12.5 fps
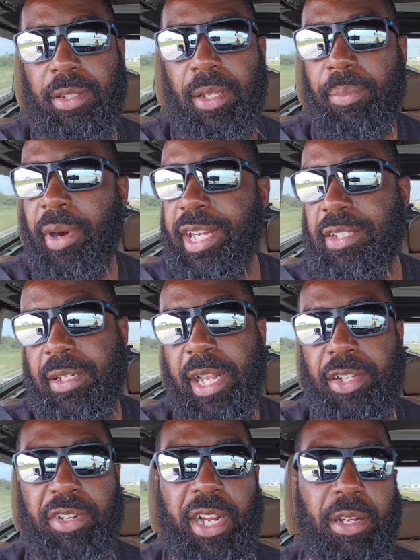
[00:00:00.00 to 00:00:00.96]
the brakes on
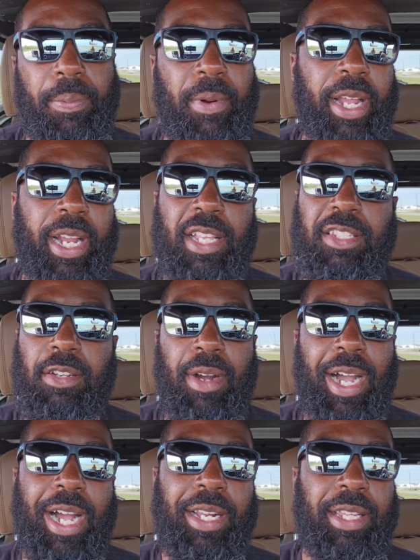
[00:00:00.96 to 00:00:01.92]
that trailer probably got so
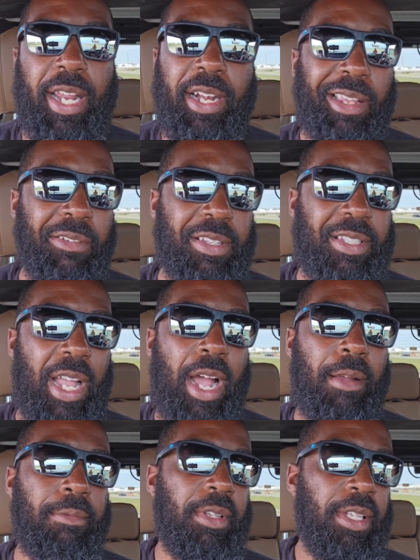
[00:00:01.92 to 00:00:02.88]
hot they didn't even
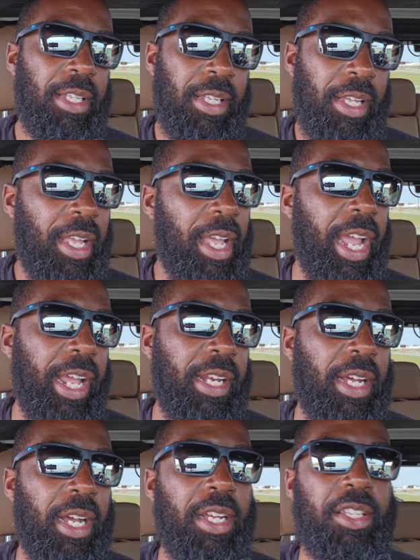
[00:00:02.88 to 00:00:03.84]
stop.
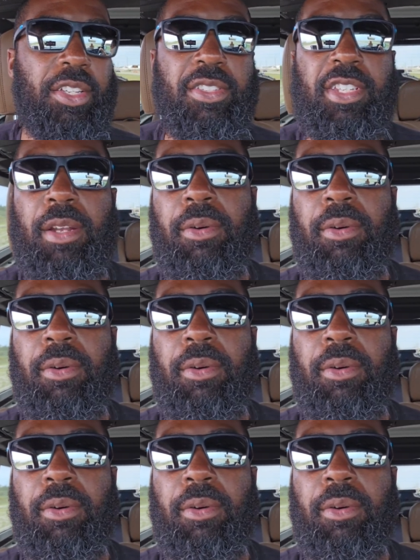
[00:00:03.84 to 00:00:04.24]
And uh, you see